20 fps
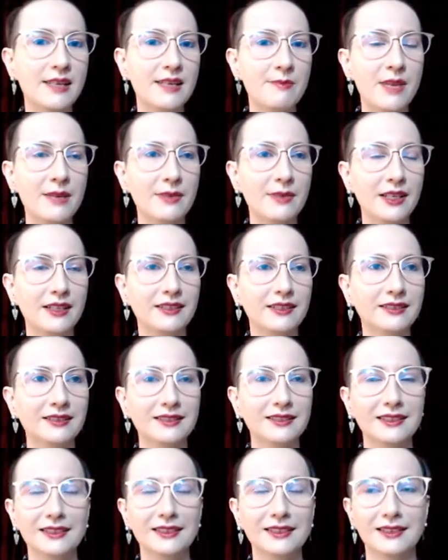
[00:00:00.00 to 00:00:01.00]
that because
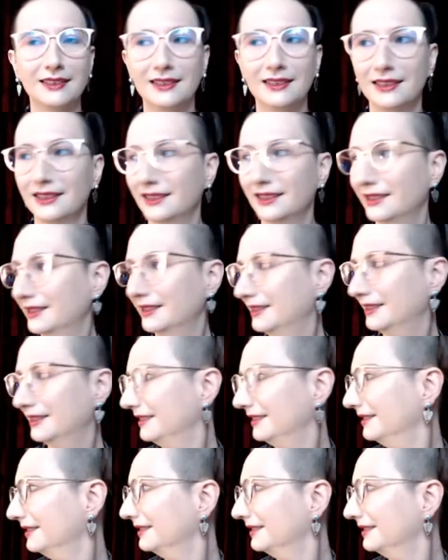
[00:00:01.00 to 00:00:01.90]
my bookstore was